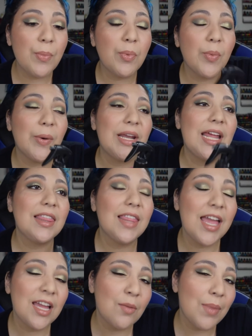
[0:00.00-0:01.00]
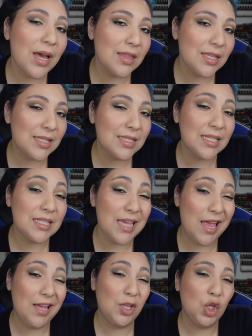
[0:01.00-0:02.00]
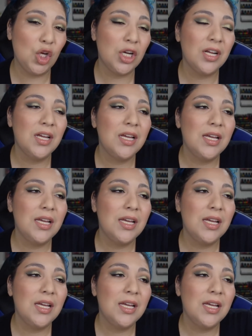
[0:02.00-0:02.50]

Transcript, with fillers: But what I like about this detangler